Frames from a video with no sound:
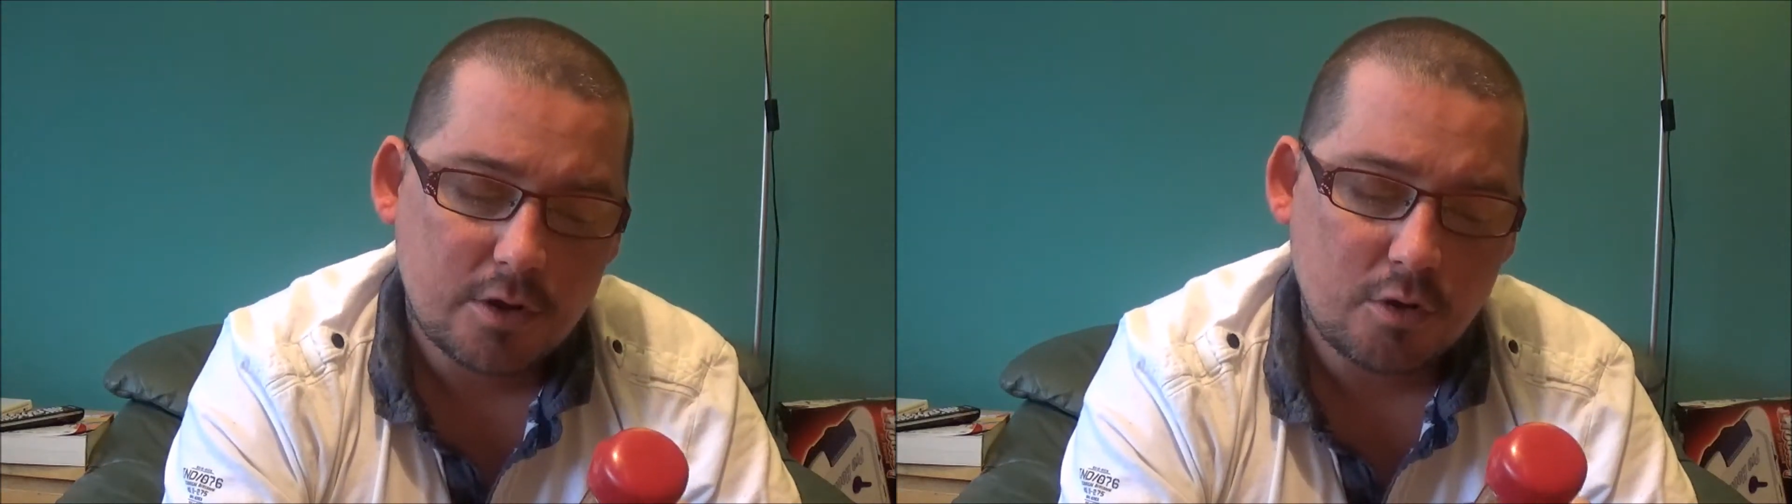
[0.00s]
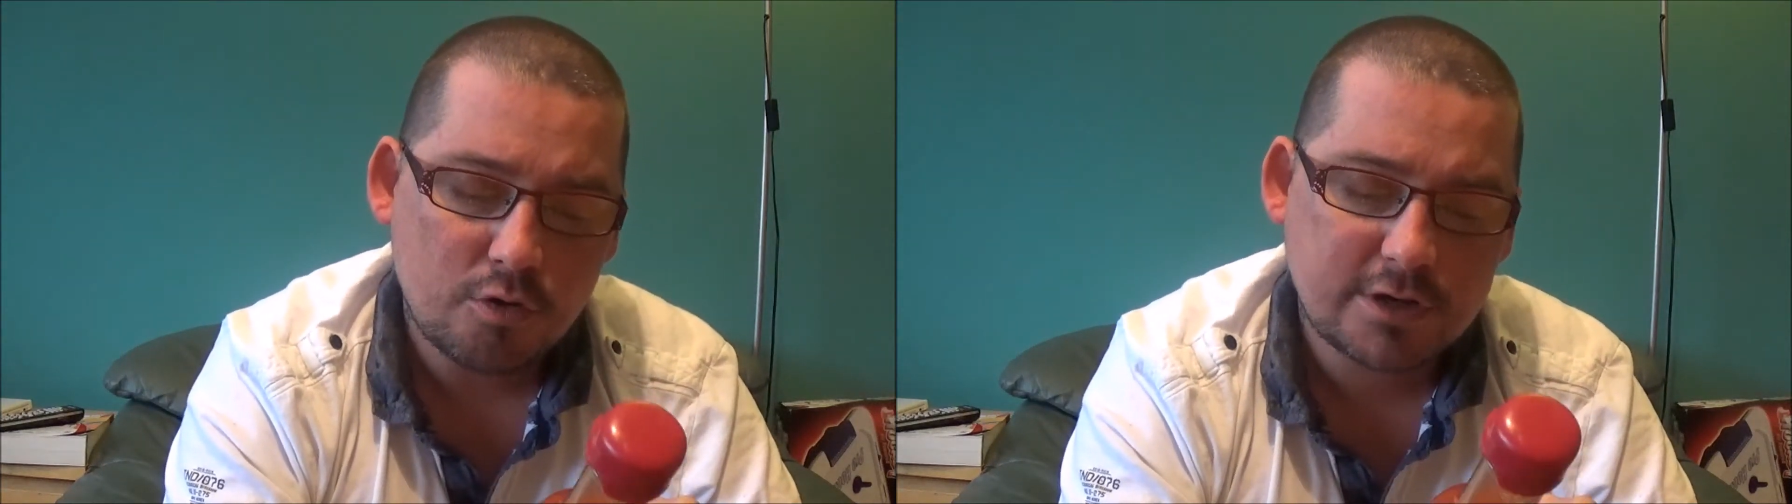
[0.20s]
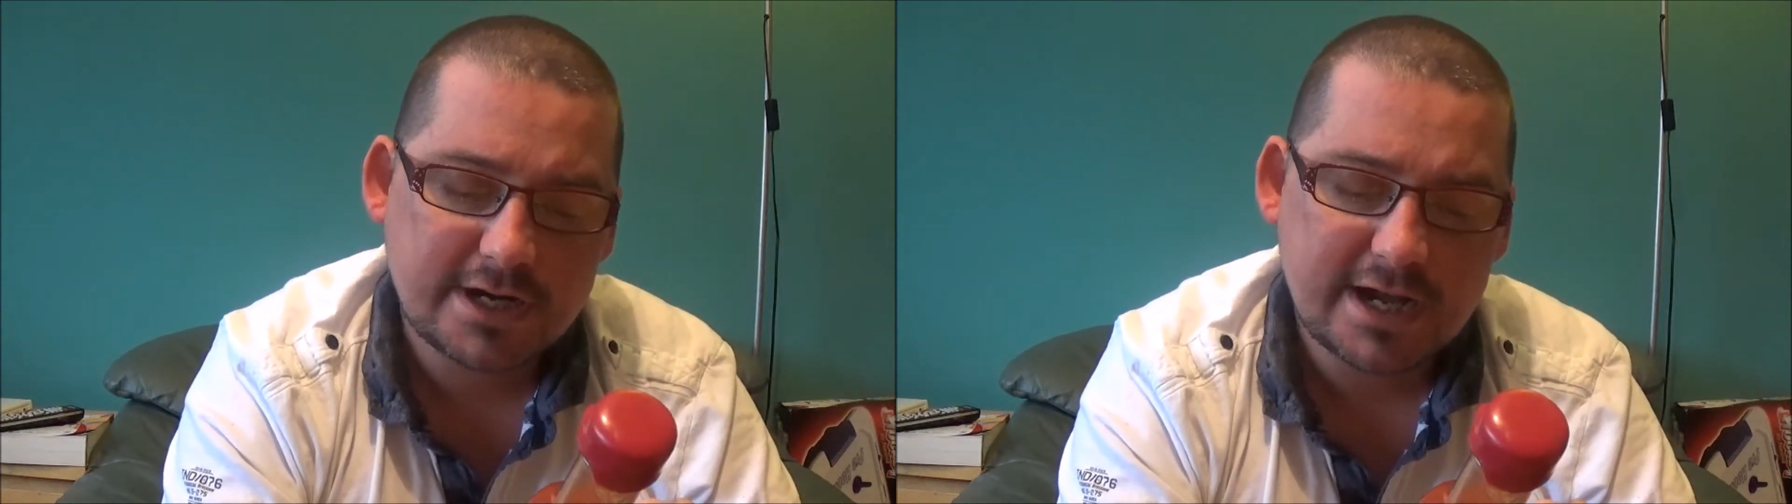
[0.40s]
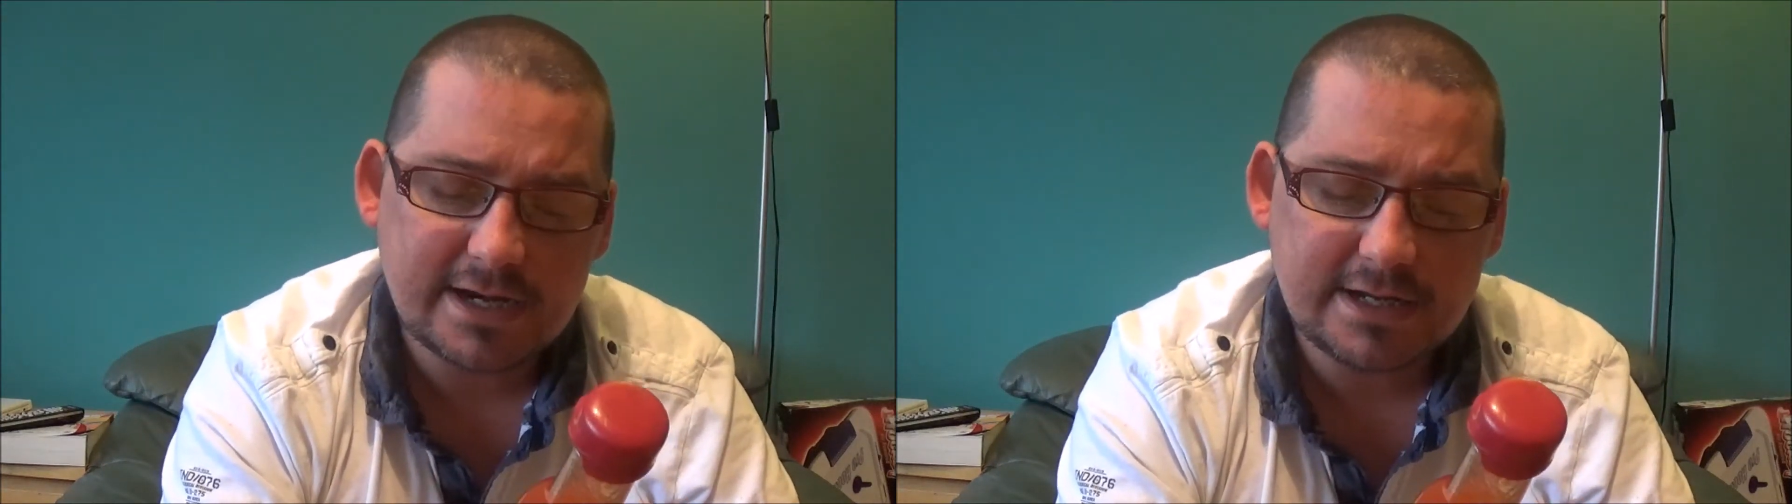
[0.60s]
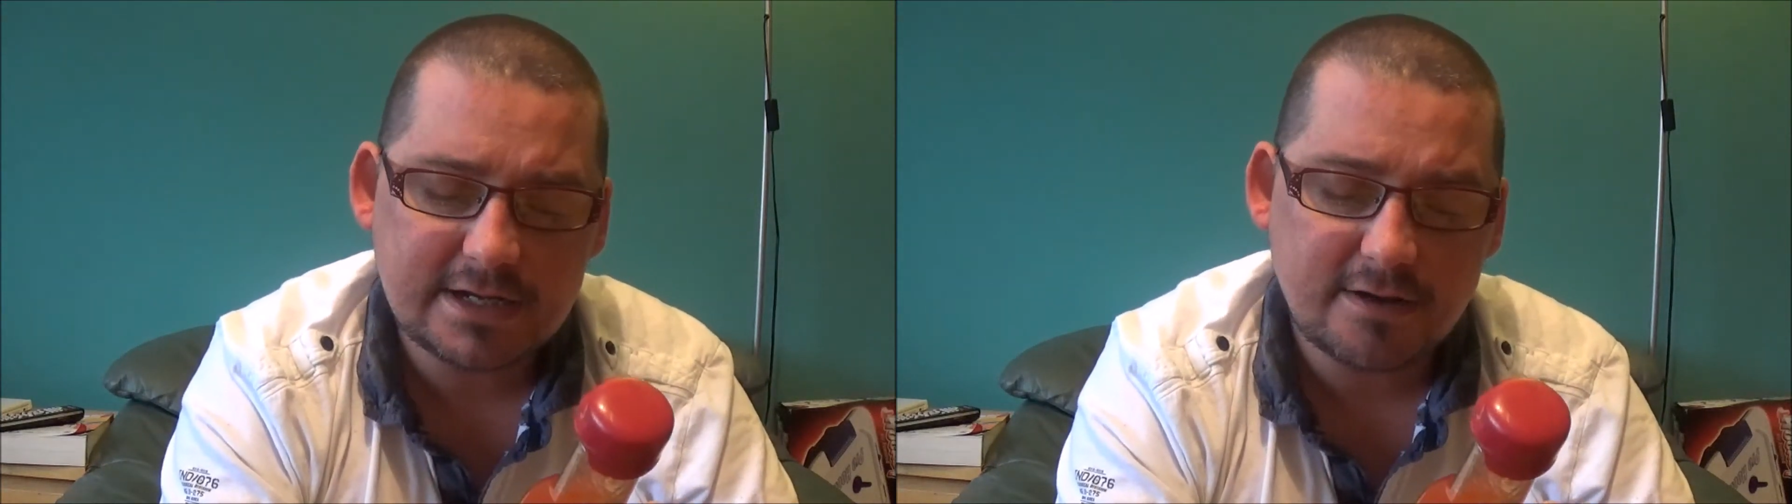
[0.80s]

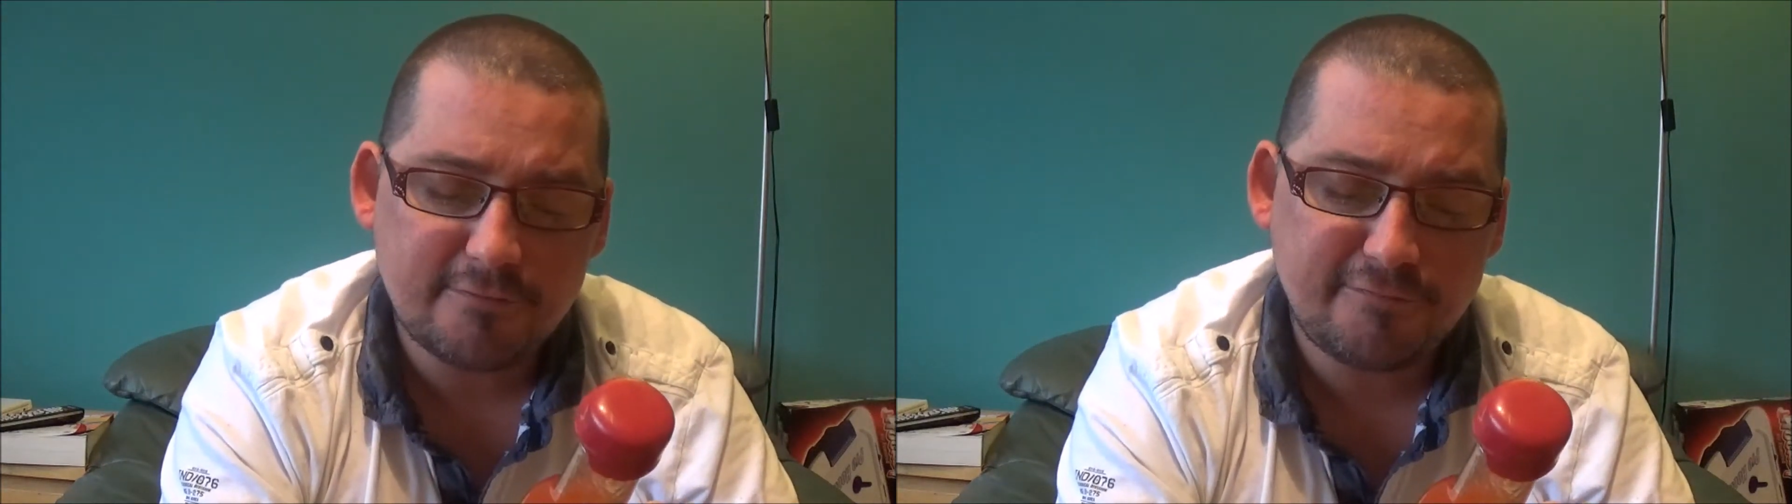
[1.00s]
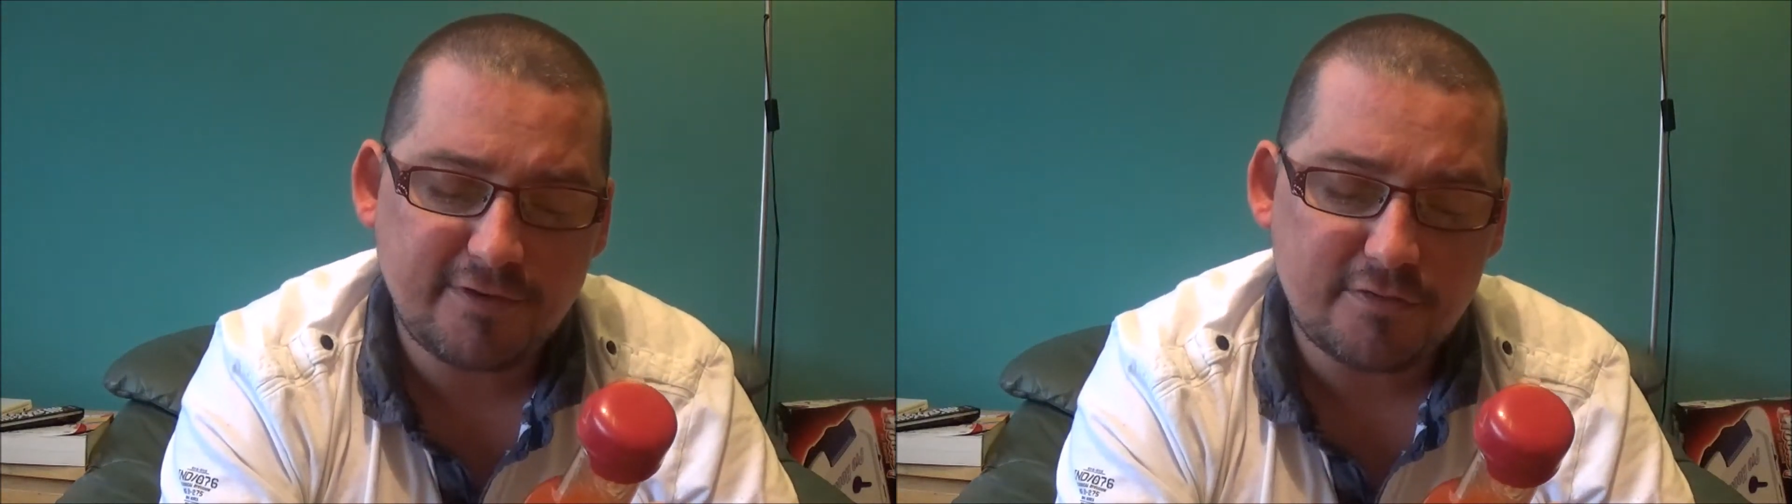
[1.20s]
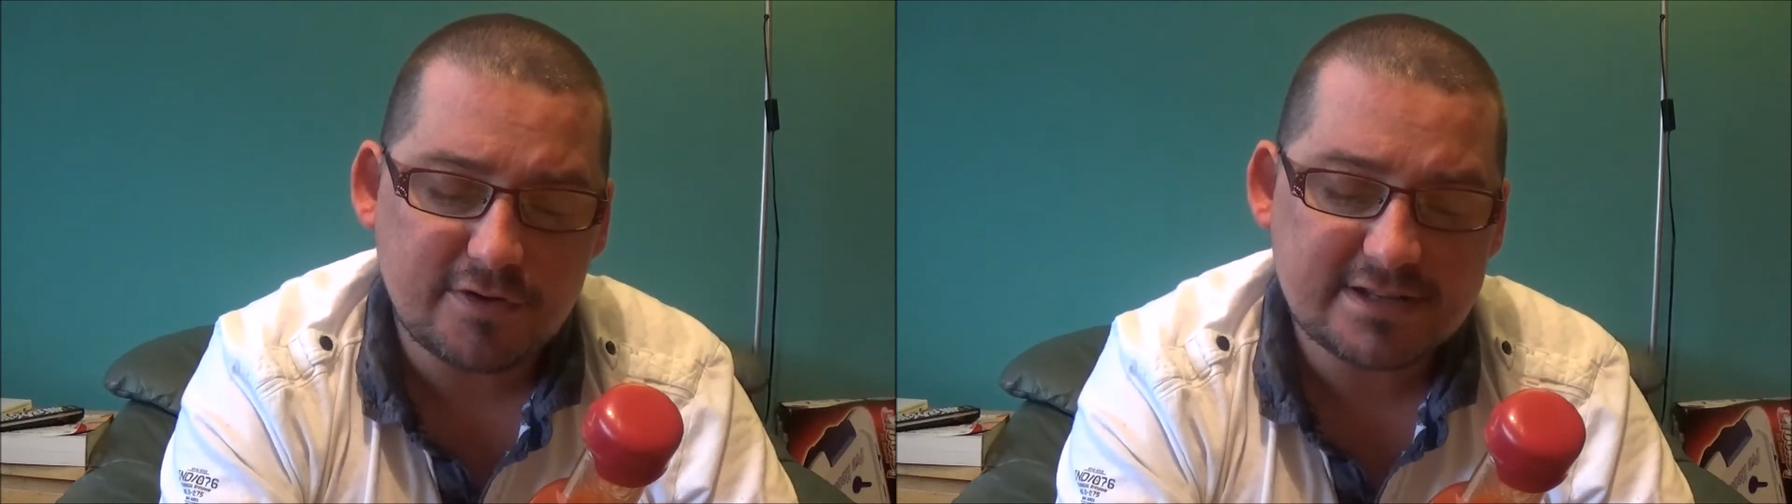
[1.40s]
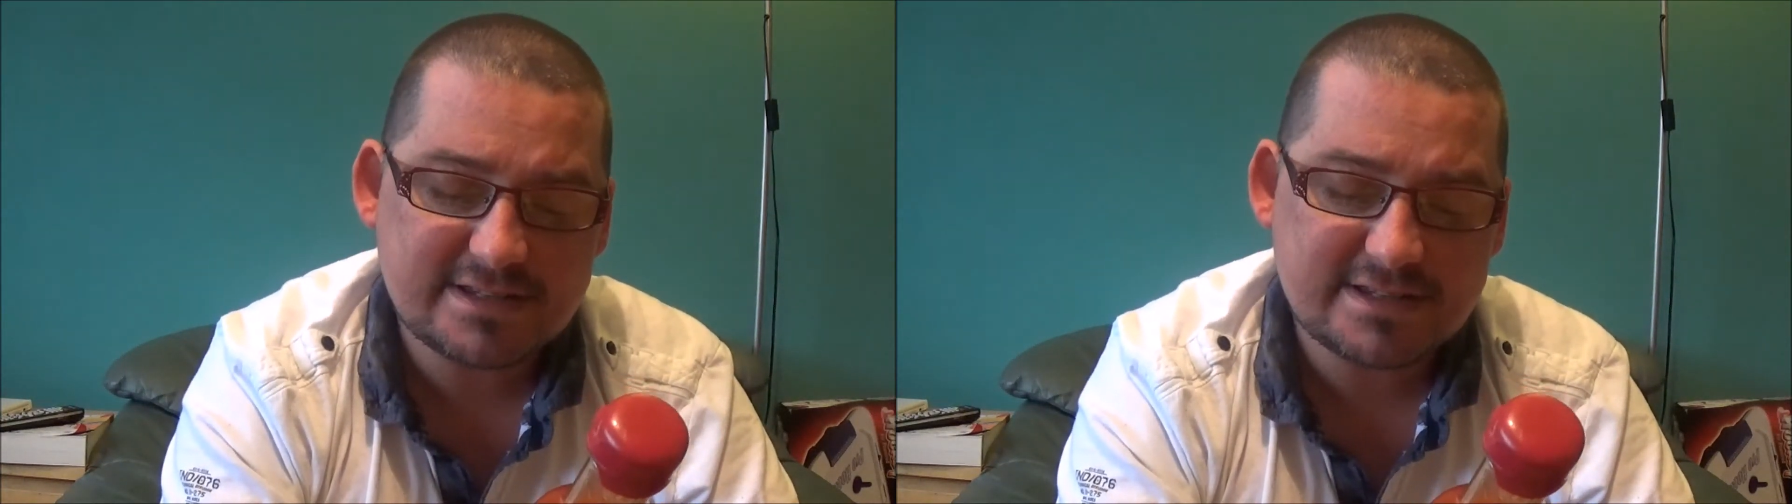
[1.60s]
organic Florida